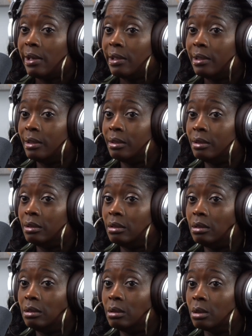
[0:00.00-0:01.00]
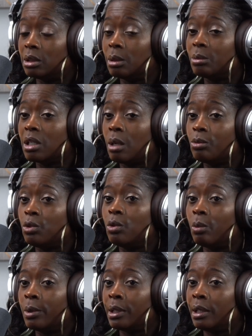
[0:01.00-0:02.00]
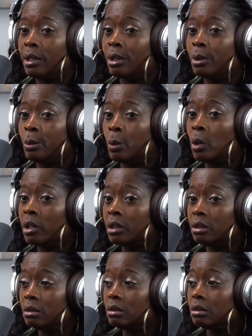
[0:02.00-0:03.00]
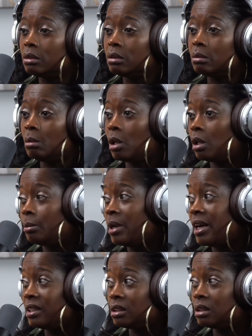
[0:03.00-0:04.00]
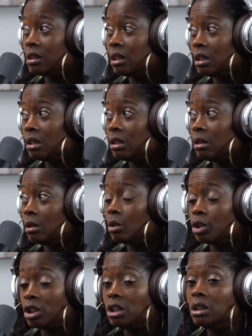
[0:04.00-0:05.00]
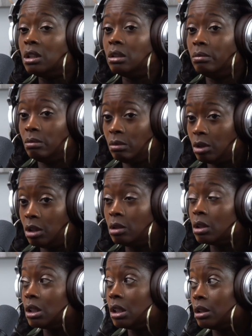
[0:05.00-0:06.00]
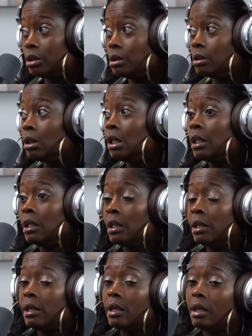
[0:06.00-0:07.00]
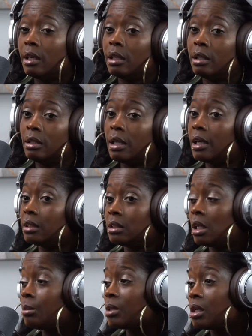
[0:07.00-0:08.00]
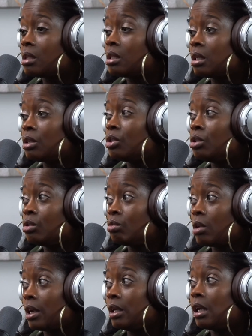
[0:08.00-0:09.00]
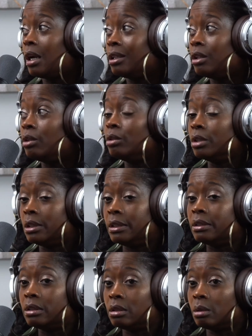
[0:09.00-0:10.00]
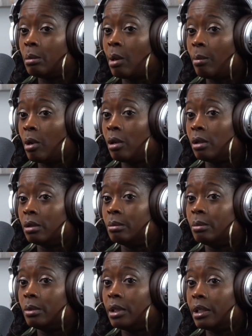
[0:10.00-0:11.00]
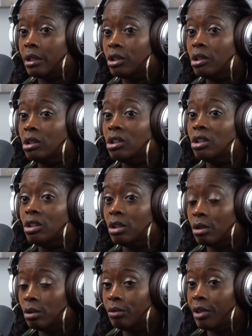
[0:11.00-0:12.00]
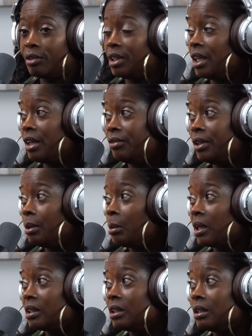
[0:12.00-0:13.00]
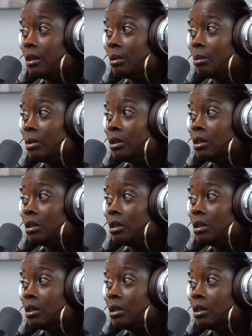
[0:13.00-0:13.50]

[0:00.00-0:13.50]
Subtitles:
And sometimes you don't want to hear what mom has to say. Oh, she gonna tell you. And 9 times out of 10, she's right. I learned to listen to my mom, and she's still very heavy in my camp.